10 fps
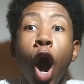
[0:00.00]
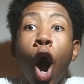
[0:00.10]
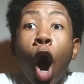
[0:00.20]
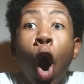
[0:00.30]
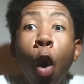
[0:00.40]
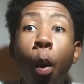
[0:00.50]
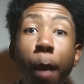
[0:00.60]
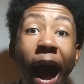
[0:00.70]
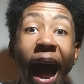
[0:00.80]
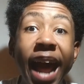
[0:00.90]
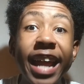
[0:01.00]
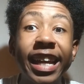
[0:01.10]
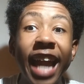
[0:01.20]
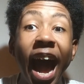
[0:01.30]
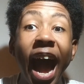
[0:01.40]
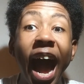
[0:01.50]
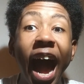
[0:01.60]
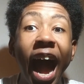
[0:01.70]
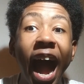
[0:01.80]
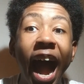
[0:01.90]
Oh my
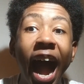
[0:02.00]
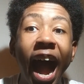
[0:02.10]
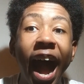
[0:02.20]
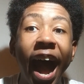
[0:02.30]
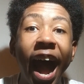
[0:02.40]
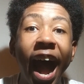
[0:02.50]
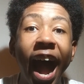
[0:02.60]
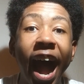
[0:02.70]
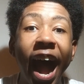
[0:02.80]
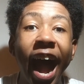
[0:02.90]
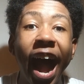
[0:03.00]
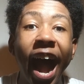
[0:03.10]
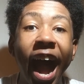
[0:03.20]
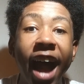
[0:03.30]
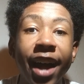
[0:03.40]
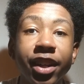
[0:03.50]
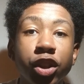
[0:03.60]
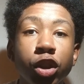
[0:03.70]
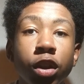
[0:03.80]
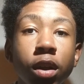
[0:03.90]

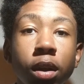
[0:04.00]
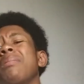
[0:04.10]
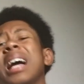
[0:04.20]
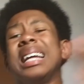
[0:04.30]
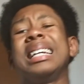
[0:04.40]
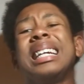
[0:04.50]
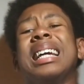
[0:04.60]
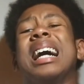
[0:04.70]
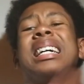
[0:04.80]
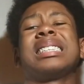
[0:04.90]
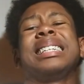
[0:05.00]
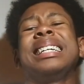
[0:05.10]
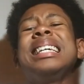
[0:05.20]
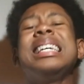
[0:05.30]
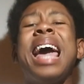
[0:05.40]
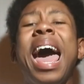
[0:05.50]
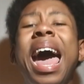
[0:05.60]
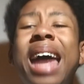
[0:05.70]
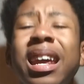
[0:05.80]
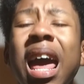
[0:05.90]
gosh. He
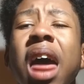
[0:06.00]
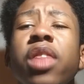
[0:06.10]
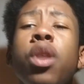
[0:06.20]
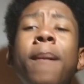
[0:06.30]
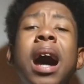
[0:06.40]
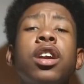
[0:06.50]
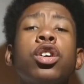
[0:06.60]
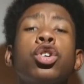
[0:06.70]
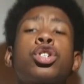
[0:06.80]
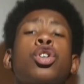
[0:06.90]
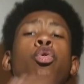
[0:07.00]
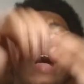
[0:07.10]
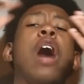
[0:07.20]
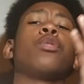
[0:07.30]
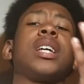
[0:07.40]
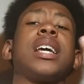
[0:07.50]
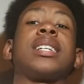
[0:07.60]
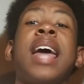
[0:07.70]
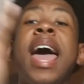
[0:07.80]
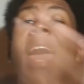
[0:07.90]
had the monitors surrounding
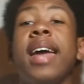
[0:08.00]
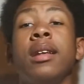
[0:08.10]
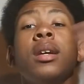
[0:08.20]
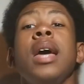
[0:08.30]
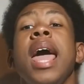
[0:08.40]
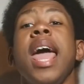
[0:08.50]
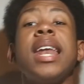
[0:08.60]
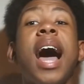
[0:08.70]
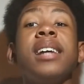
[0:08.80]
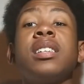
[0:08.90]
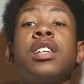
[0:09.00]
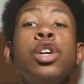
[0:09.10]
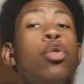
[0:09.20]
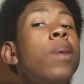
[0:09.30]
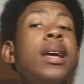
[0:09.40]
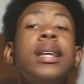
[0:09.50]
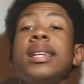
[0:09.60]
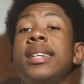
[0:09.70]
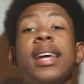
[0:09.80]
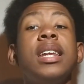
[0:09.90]
his head, and Ice Cube
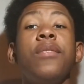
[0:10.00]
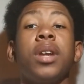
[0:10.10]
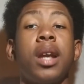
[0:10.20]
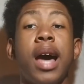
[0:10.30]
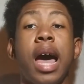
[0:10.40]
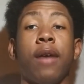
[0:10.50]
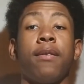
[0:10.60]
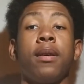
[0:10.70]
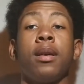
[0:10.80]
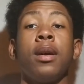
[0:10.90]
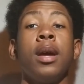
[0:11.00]
didn't even laugh.